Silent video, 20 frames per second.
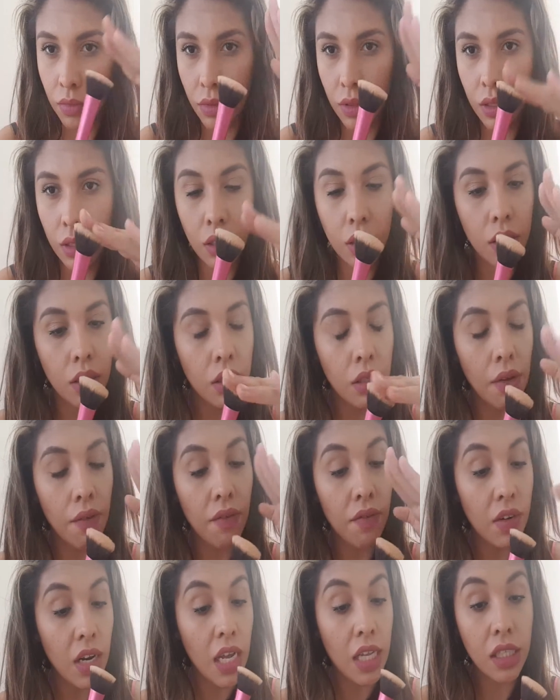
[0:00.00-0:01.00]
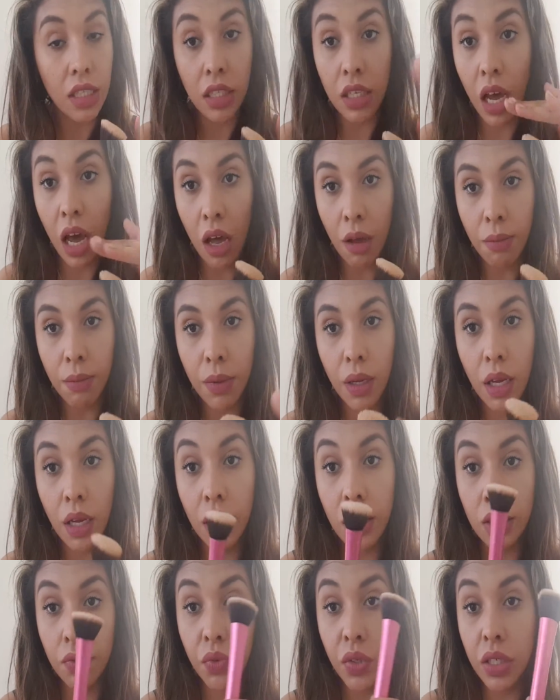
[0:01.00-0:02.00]
this is a flat top,
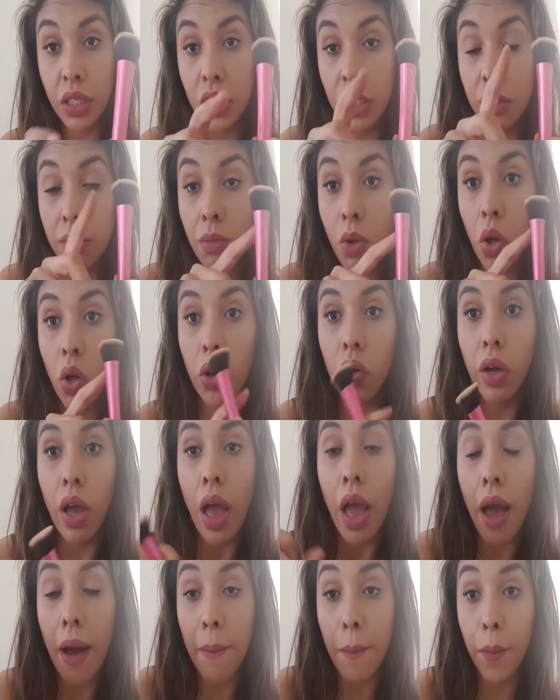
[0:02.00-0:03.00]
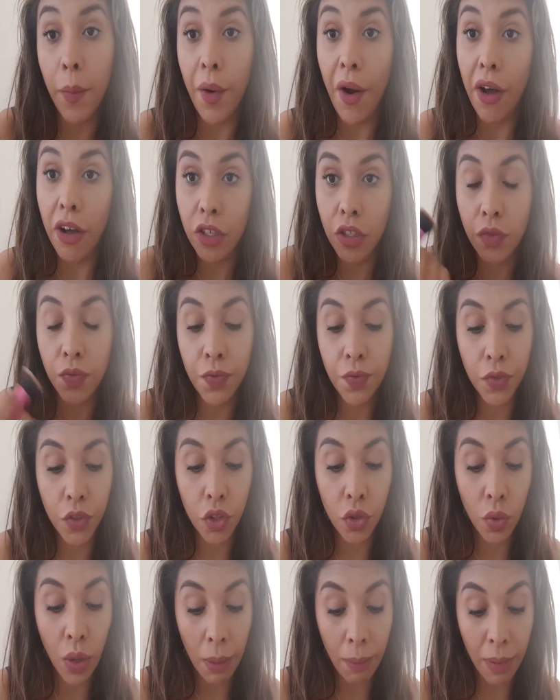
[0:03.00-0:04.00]
really small brush
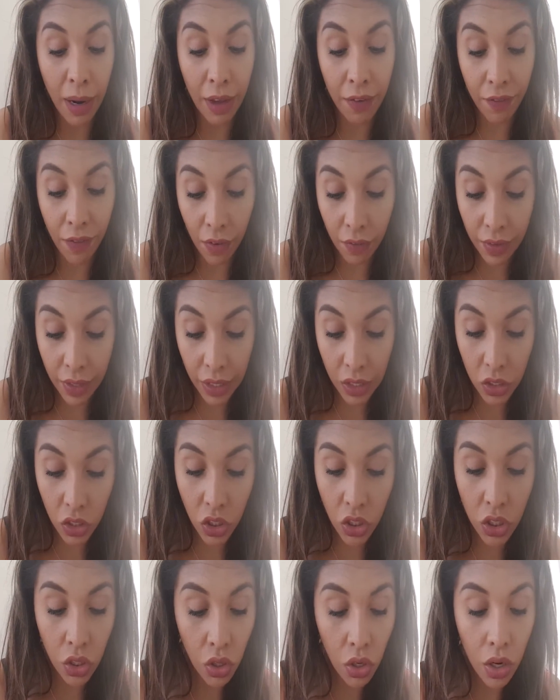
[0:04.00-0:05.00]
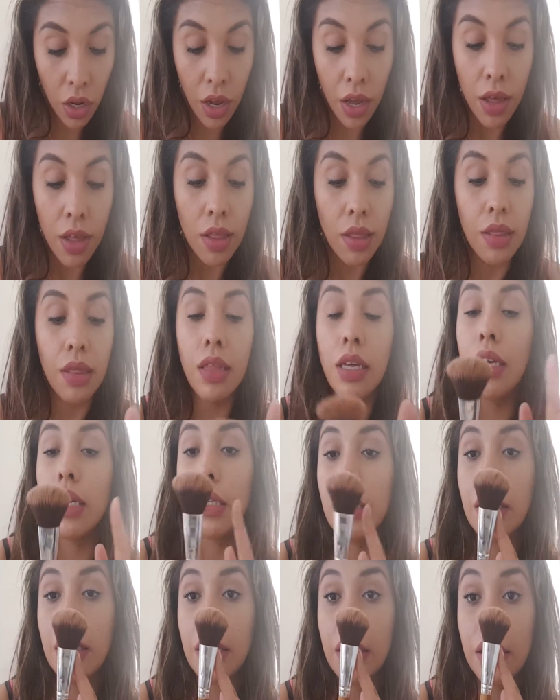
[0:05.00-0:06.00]
to apply foundation.
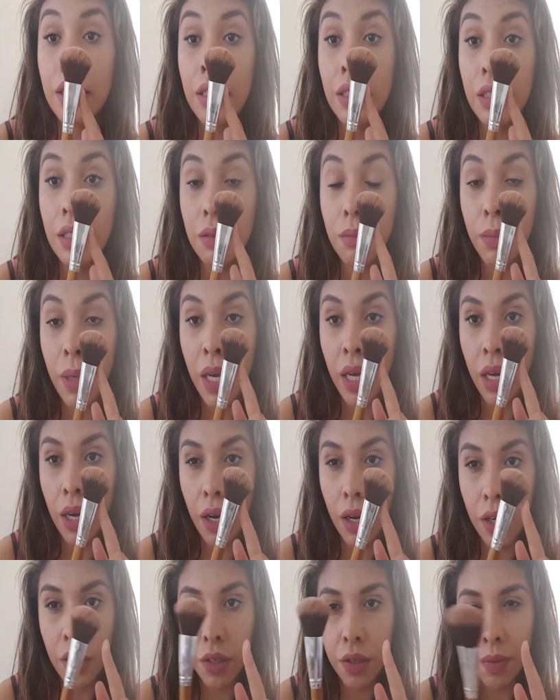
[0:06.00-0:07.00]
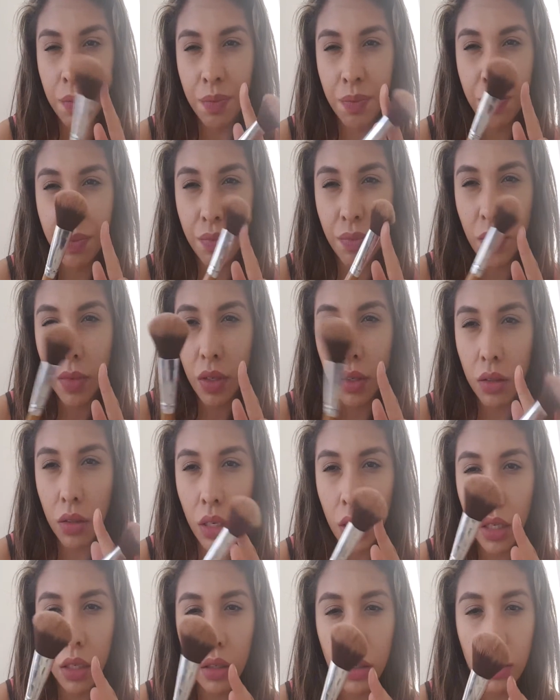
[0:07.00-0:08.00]
This is my
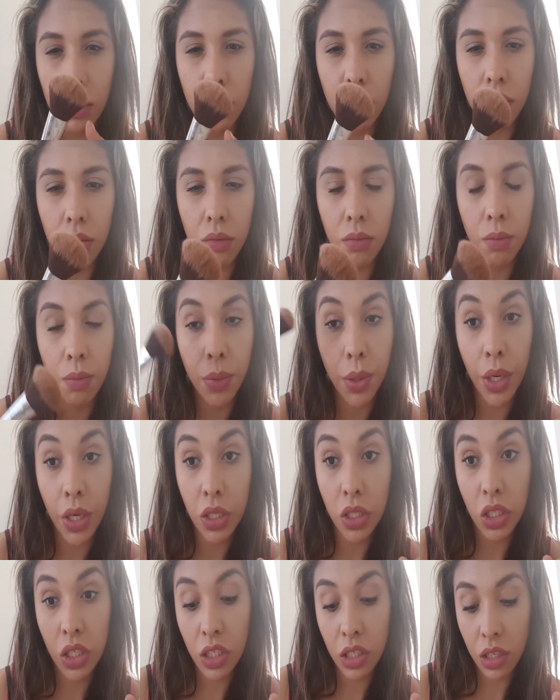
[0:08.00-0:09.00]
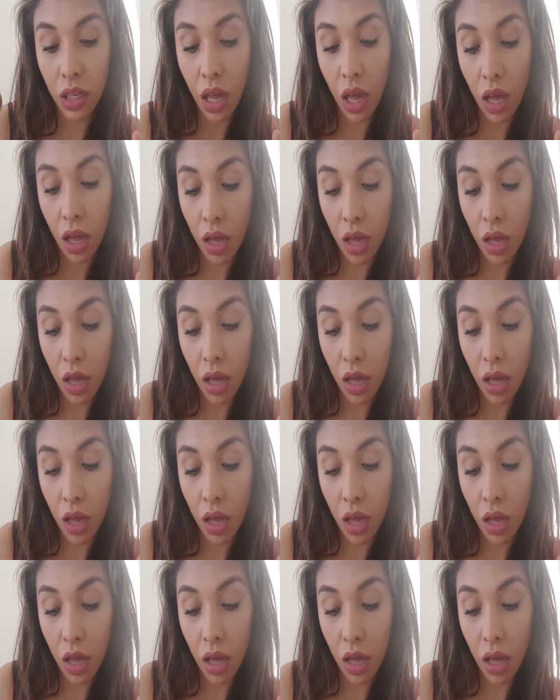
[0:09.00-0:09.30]
like bronze.